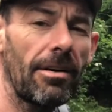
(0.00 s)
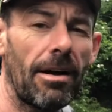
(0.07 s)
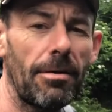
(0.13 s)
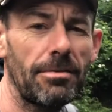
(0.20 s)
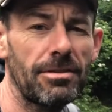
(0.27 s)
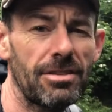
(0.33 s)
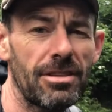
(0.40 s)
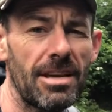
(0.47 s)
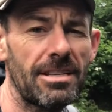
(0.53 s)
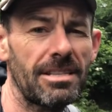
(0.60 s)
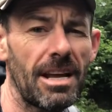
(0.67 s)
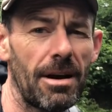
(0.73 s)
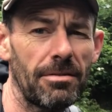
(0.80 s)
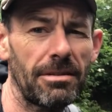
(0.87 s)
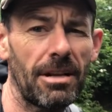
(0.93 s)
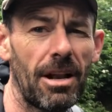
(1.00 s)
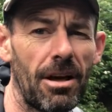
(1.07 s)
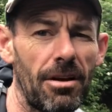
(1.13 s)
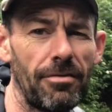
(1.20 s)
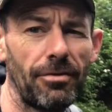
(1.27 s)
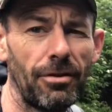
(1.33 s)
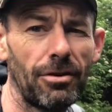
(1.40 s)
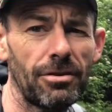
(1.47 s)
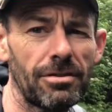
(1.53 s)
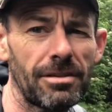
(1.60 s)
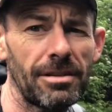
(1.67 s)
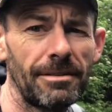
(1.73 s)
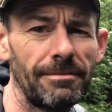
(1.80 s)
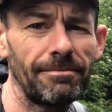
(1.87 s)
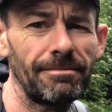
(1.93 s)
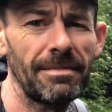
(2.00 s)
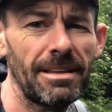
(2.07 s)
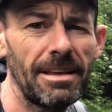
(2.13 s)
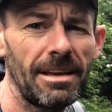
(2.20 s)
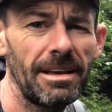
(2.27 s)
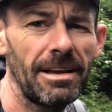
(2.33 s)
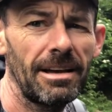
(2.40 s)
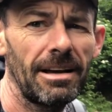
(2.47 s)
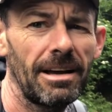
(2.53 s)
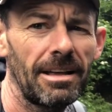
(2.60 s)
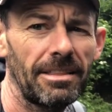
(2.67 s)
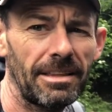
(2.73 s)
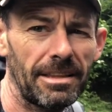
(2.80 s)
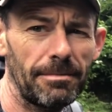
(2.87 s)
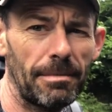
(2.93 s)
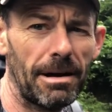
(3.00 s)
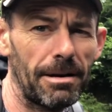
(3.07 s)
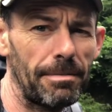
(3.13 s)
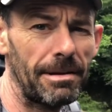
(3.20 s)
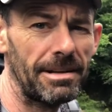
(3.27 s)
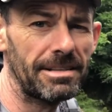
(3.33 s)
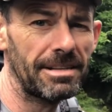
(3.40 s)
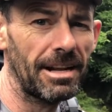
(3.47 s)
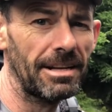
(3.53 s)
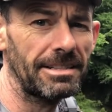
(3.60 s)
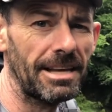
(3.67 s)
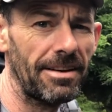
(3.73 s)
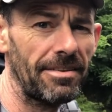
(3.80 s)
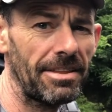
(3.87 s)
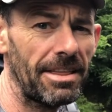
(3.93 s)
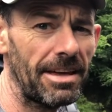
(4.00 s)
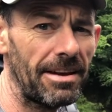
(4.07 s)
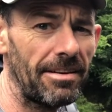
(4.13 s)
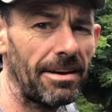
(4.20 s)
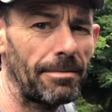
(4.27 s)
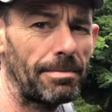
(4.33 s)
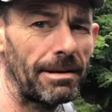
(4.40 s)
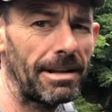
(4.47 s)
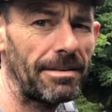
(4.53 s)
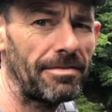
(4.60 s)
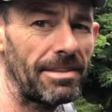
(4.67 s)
I was suggesting I was at low force. There might have been a slight error there, I believe